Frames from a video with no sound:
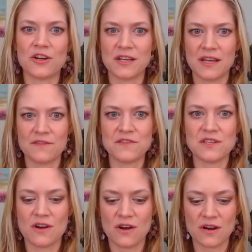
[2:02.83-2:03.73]
our
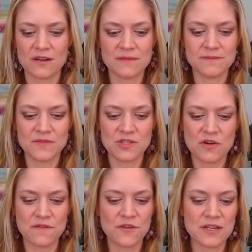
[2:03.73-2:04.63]
gifts are.
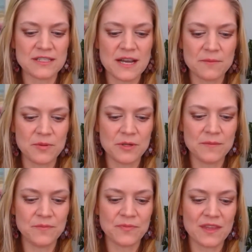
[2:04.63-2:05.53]
So, for
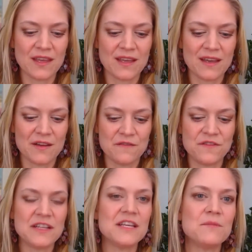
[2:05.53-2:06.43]
example,
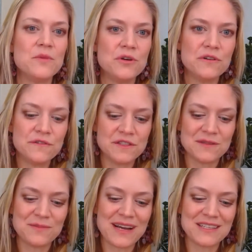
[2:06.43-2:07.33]
feeling moved
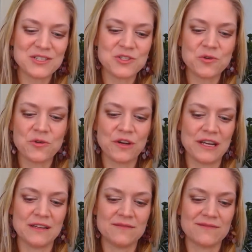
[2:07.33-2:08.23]
by a
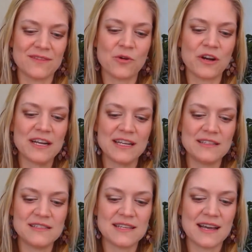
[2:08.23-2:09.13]
story or an
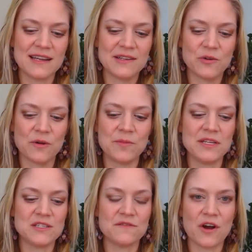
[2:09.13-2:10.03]
insight or a
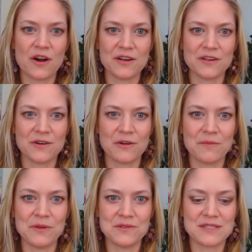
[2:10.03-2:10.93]
piece of art or
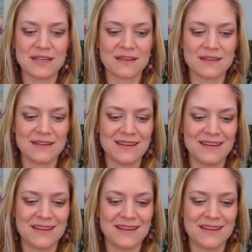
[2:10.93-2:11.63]
music,